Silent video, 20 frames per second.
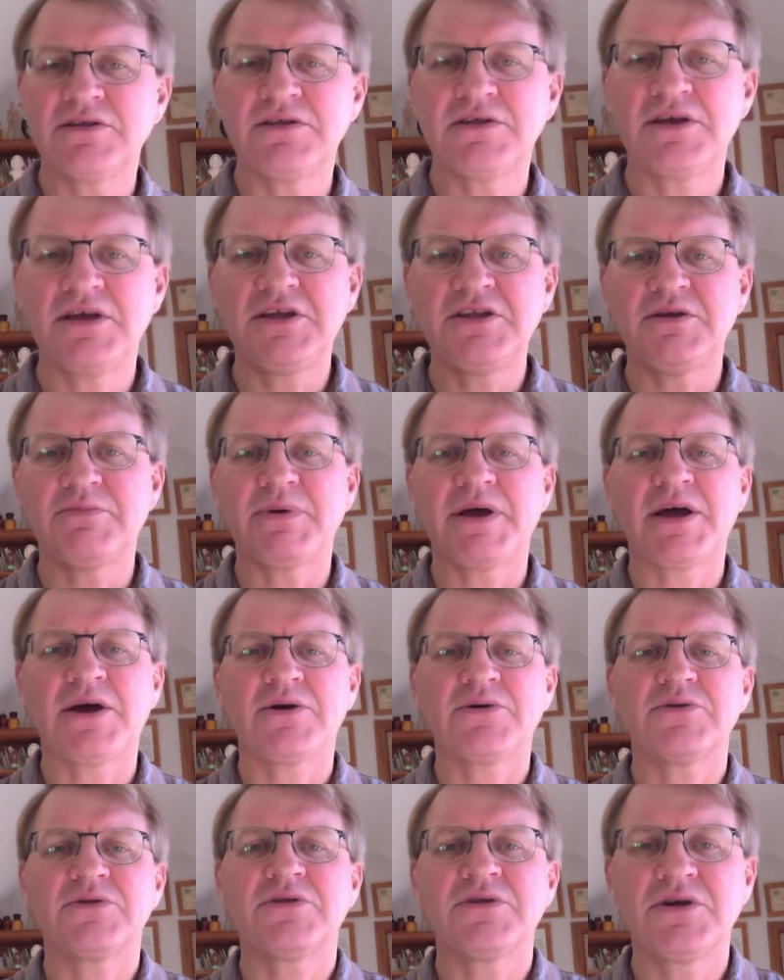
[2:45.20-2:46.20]
in the
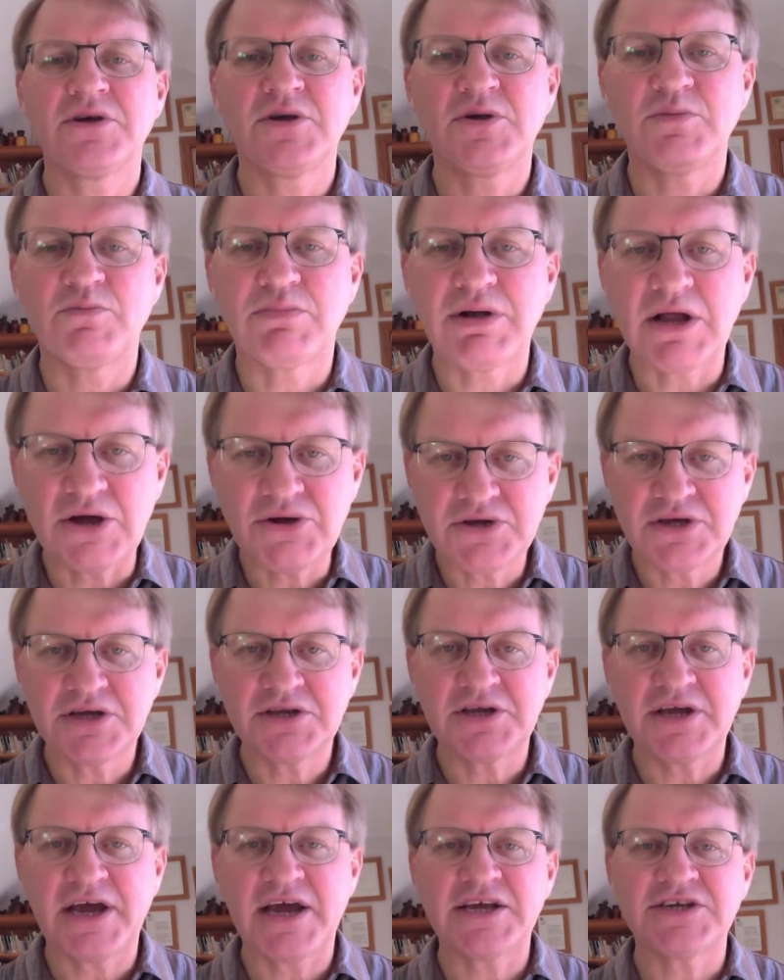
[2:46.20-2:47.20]
mouth, bloating and
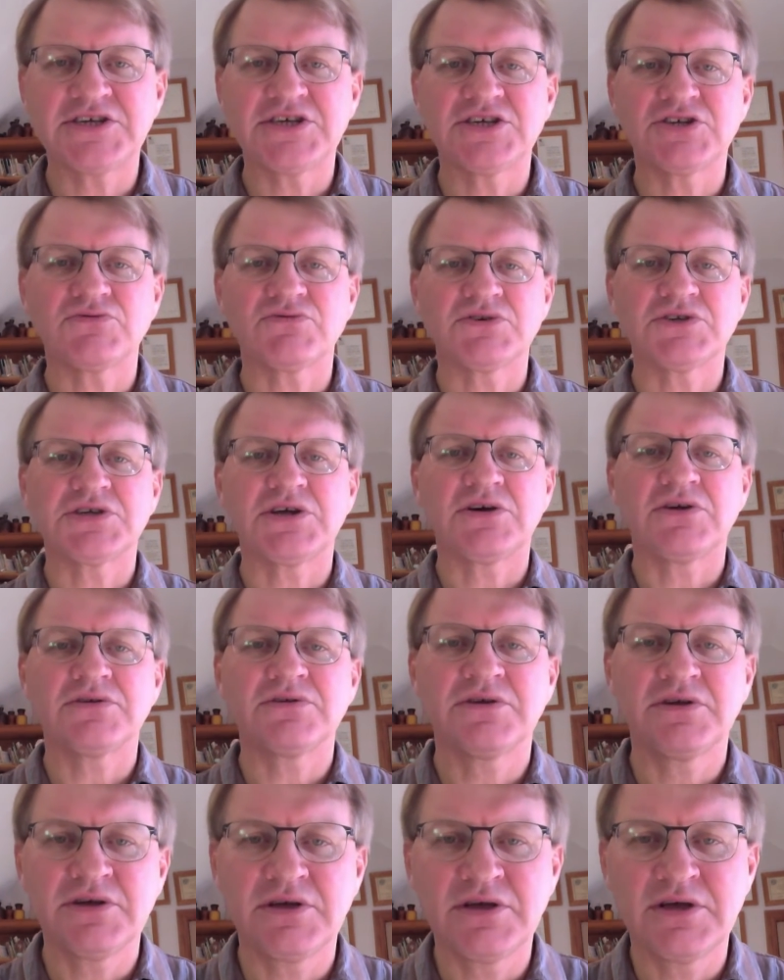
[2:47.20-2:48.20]
gas as a result.
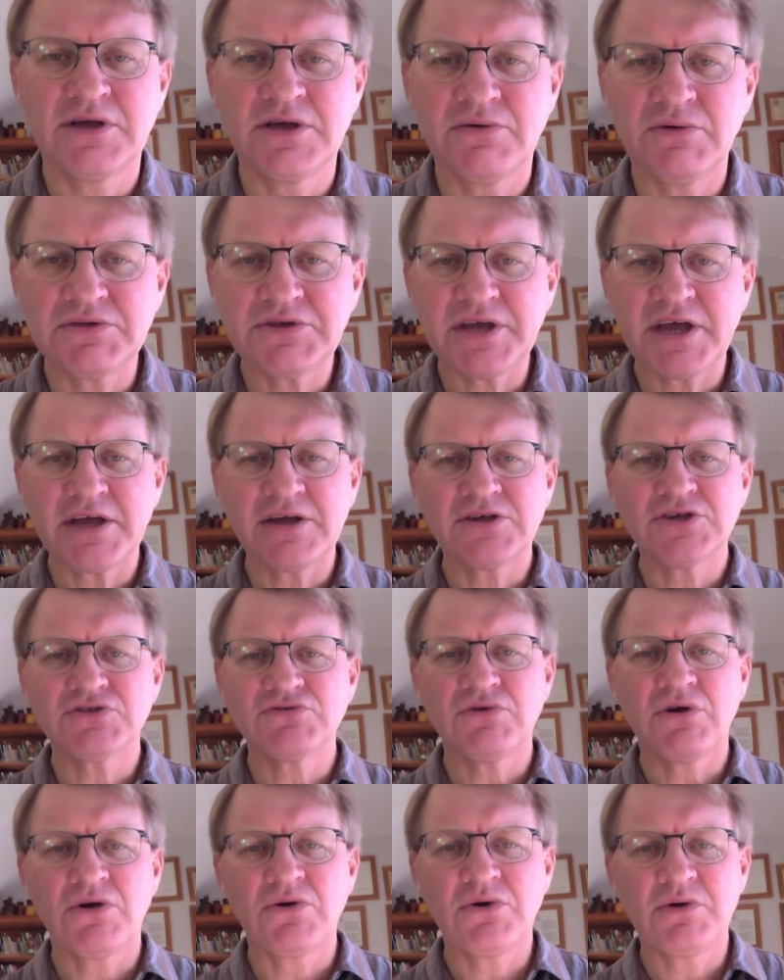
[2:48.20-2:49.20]
What the hell's
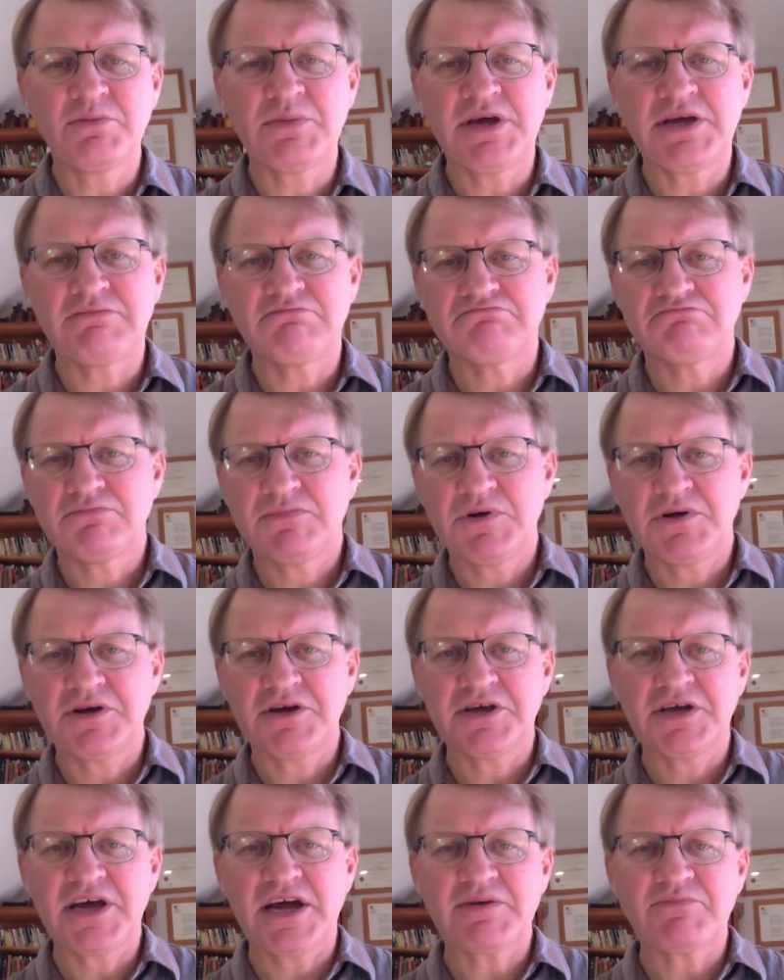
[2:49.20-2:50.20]
wrong with me? I've got a
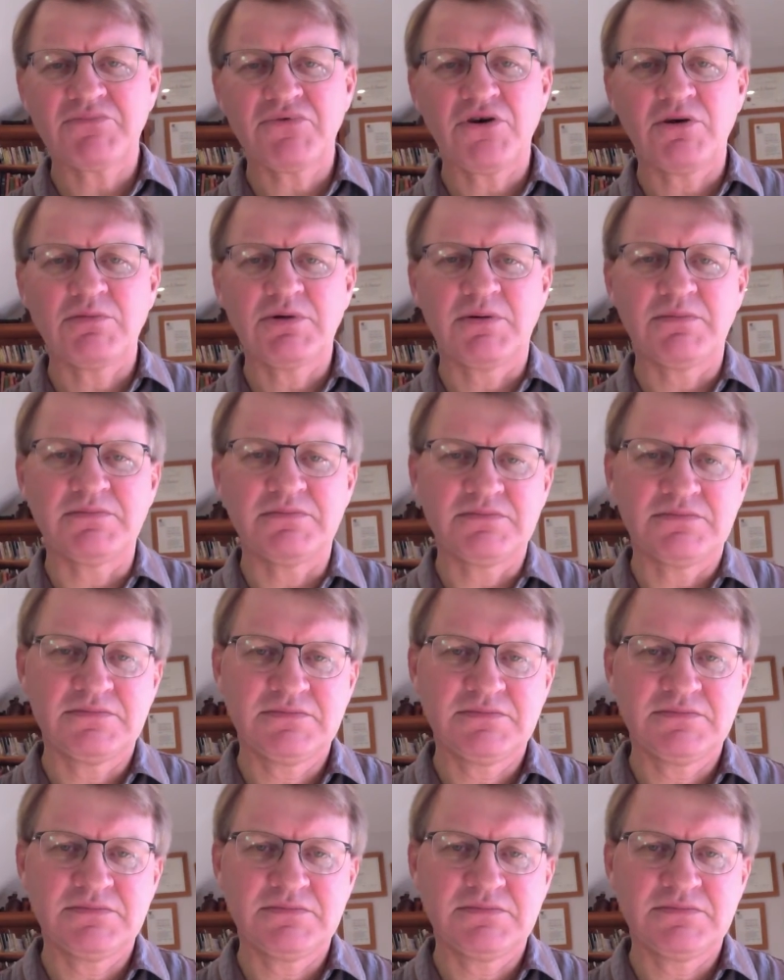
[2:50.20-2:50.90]
gut problem.